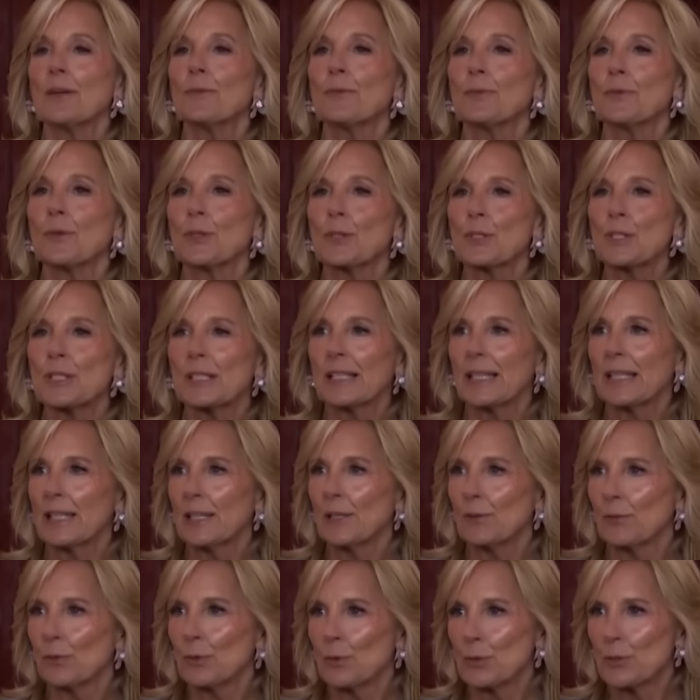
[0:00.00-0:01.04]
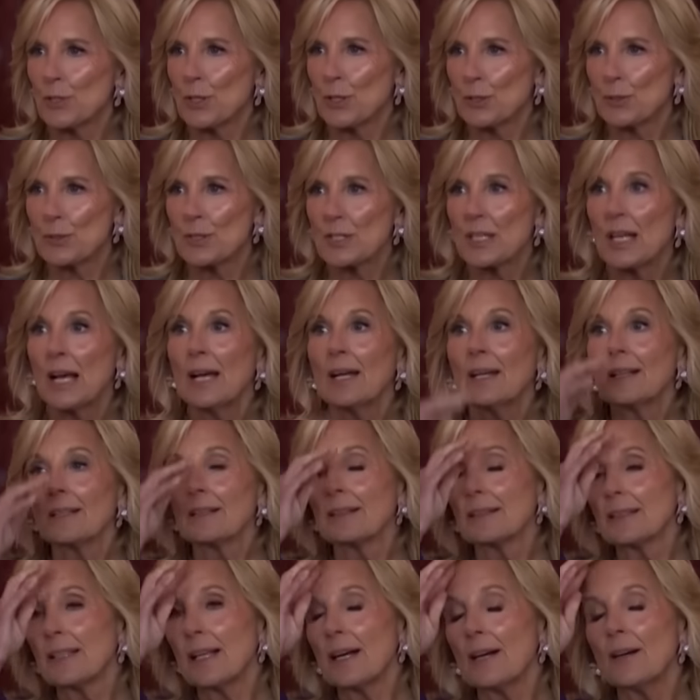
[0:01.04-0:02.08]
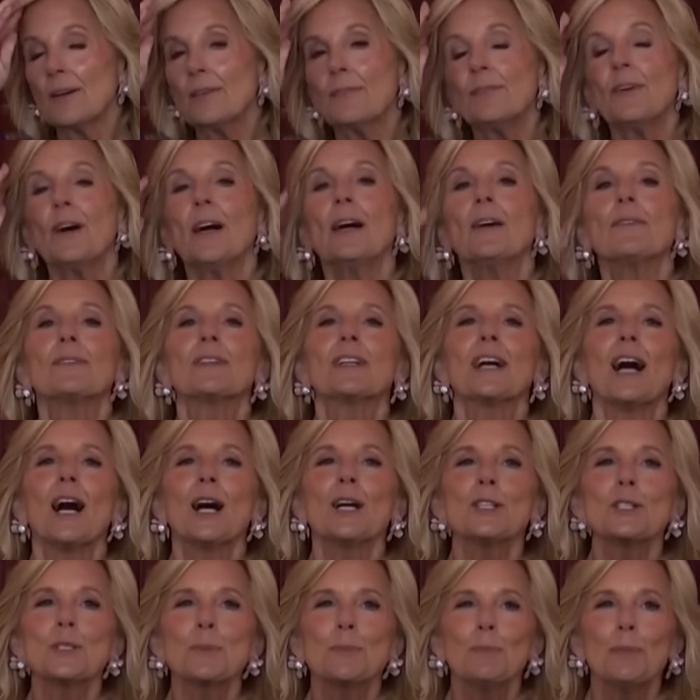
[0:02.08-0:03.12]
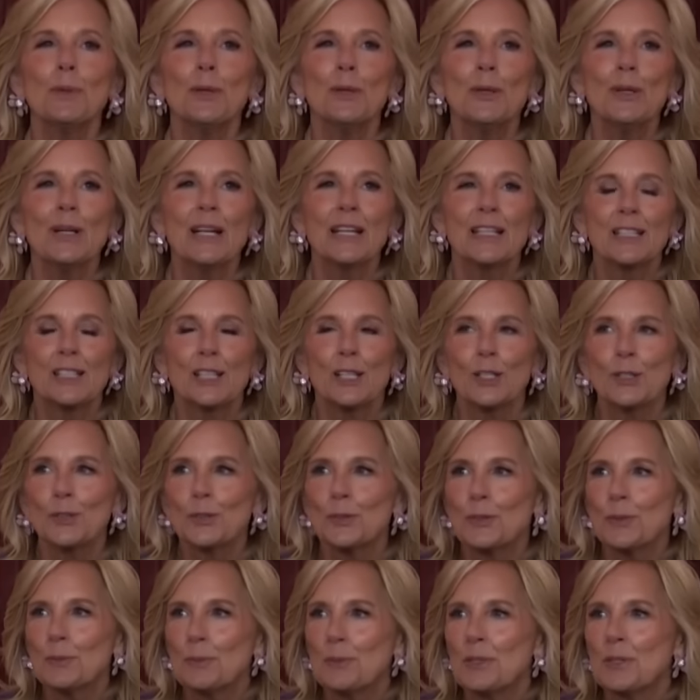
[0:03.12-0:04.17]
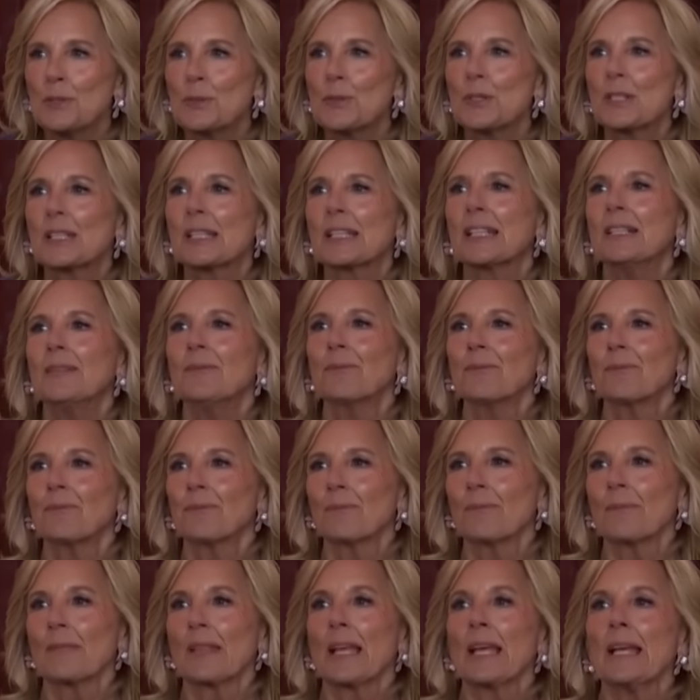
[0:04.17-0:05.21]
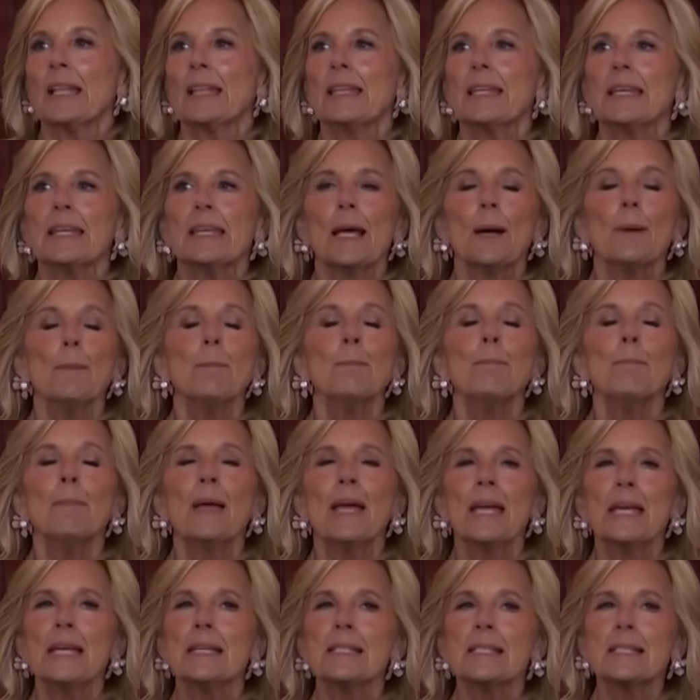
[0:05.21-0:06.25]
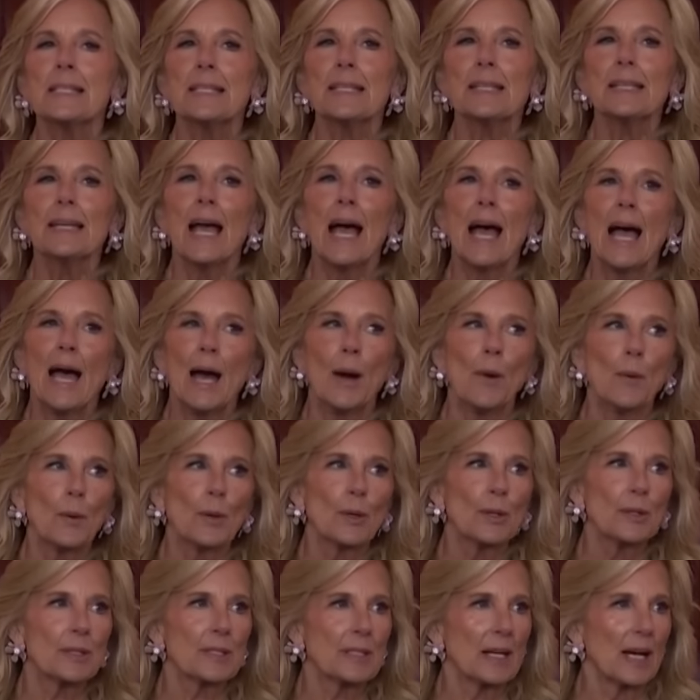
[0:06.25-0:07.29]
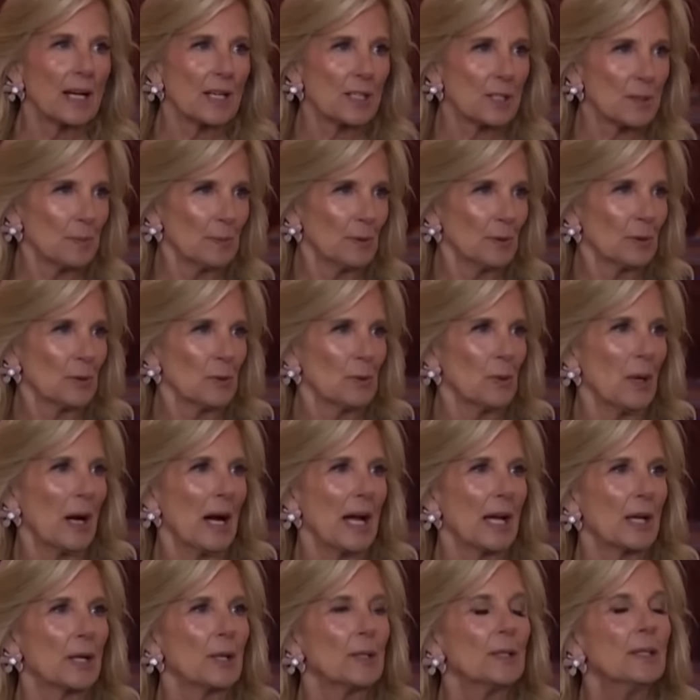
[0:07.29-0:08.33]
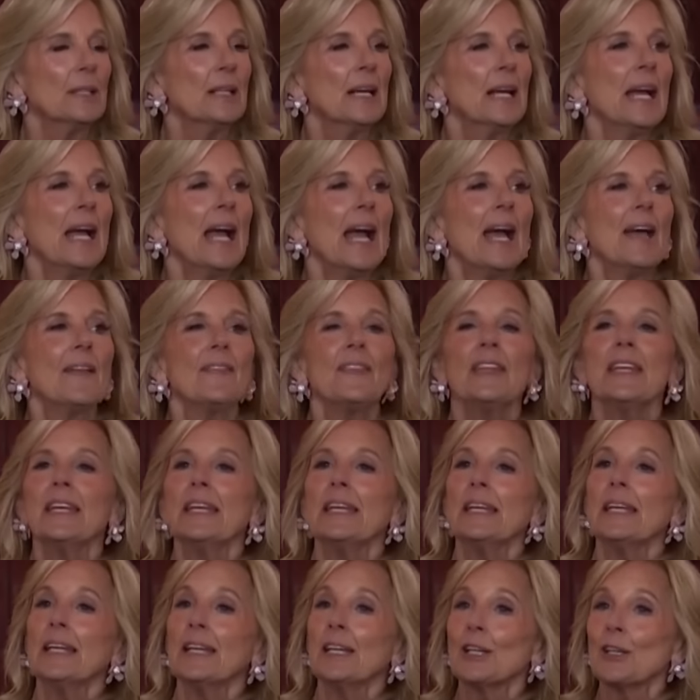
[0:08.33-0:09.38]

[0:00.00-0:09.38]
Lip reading: and First Lady Ruto's love of gospel and country music, the amazing Howard Gospel Choir, and the